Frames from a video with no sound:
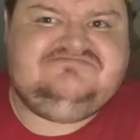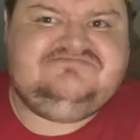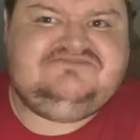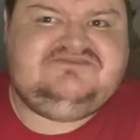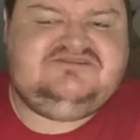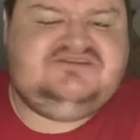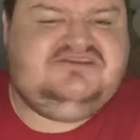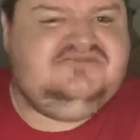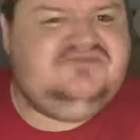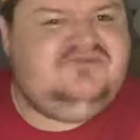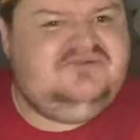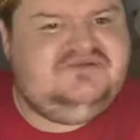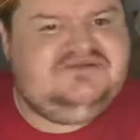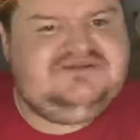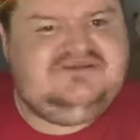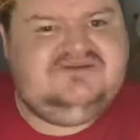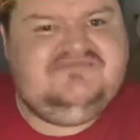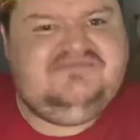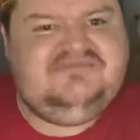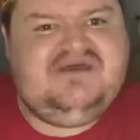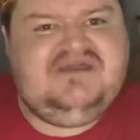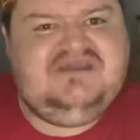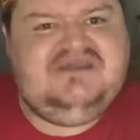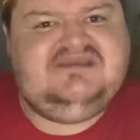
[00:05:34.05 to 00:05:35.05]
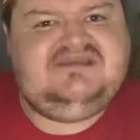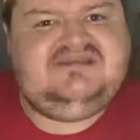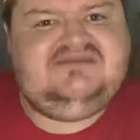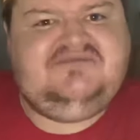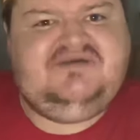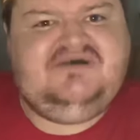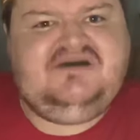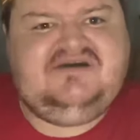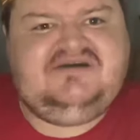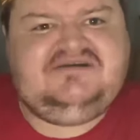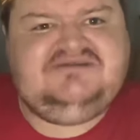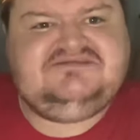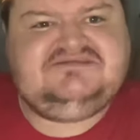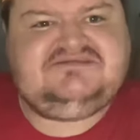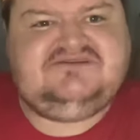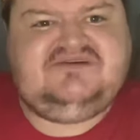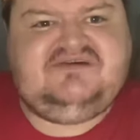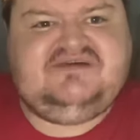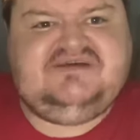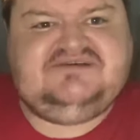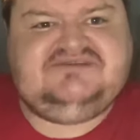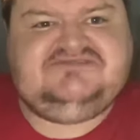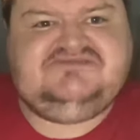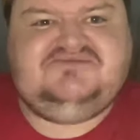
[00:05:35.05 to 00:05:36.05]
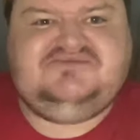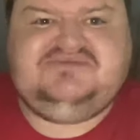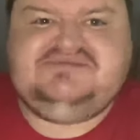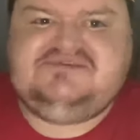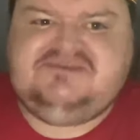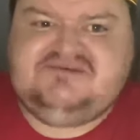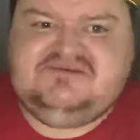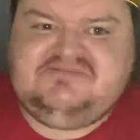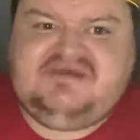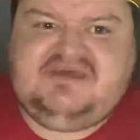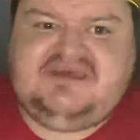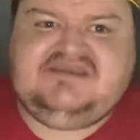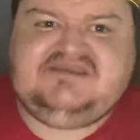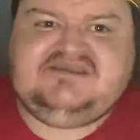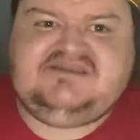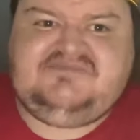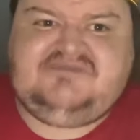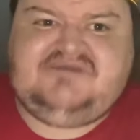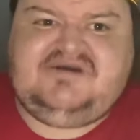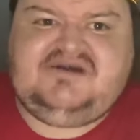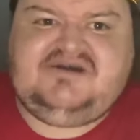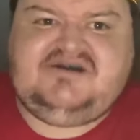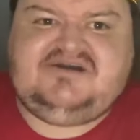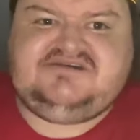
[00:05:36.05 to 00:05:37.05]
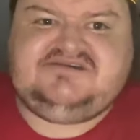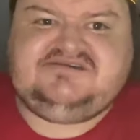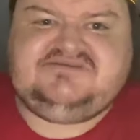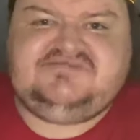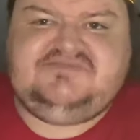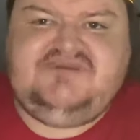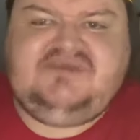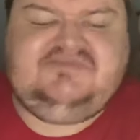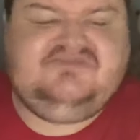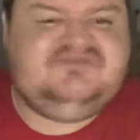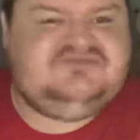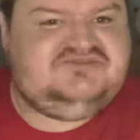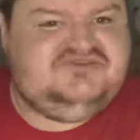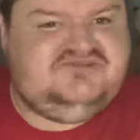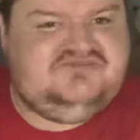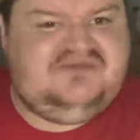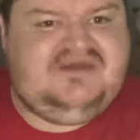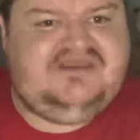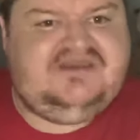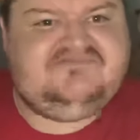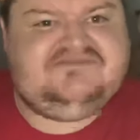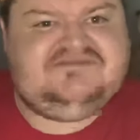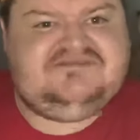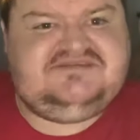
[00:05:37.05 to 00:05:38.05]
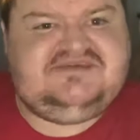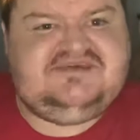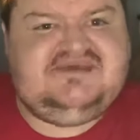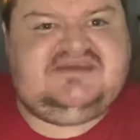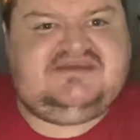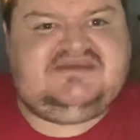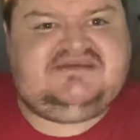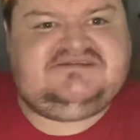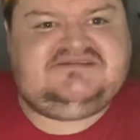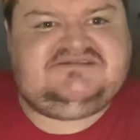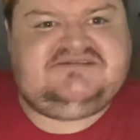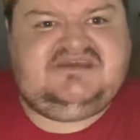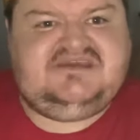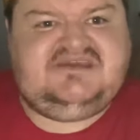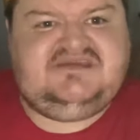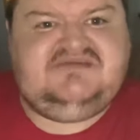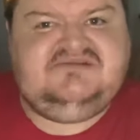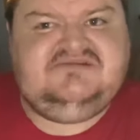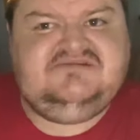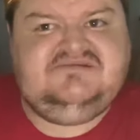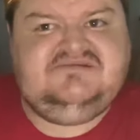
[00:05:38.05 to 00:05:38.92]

Do you always look back in the past, guys? Do you always look back in the past? People do make mistakes, yeah?